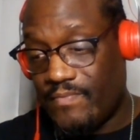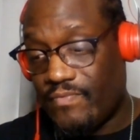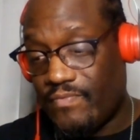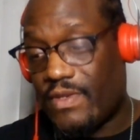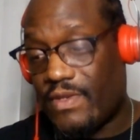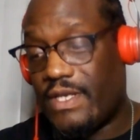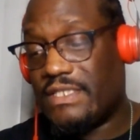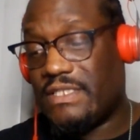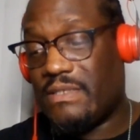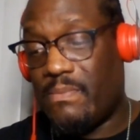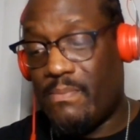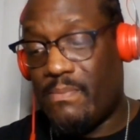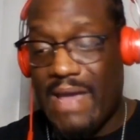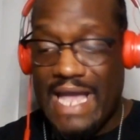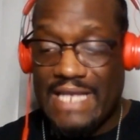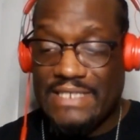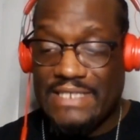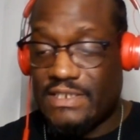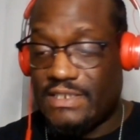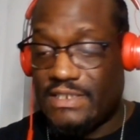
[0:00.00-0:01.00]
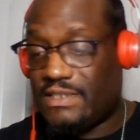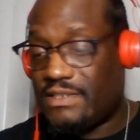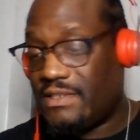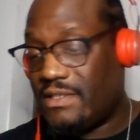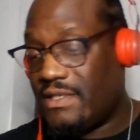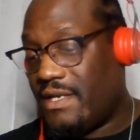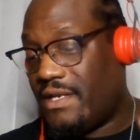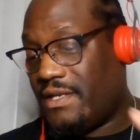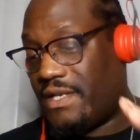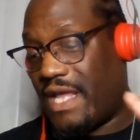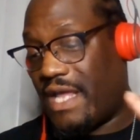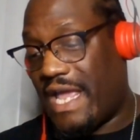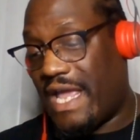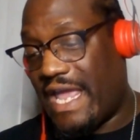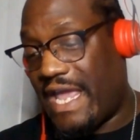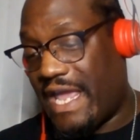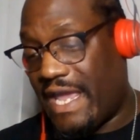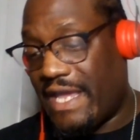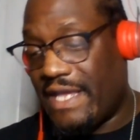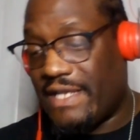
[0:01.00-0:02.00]
because it matches the
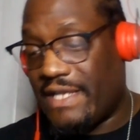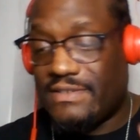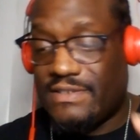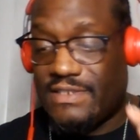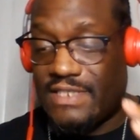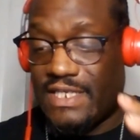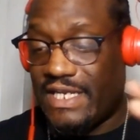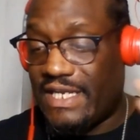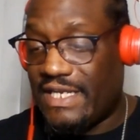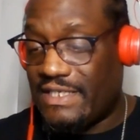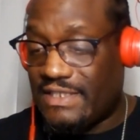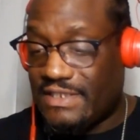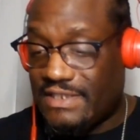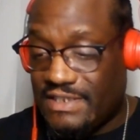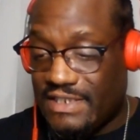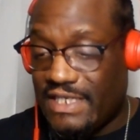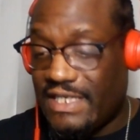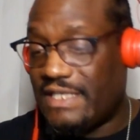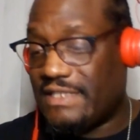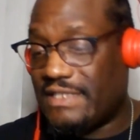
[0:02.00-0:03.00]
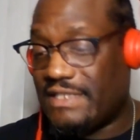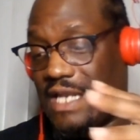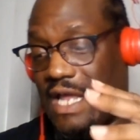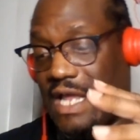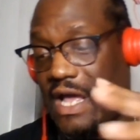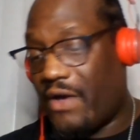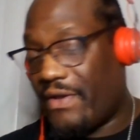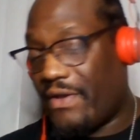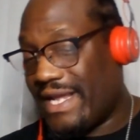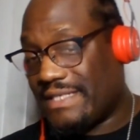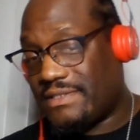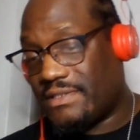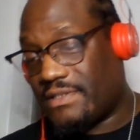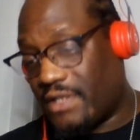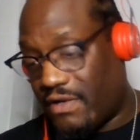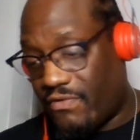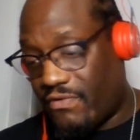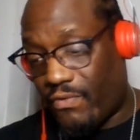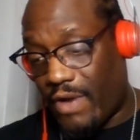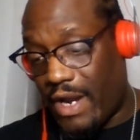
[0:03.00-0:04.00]
hands, the indices, and all that stuff,
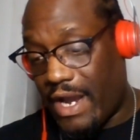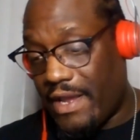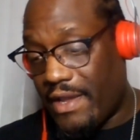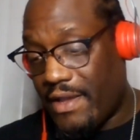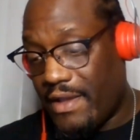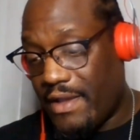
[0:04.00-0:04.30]
right?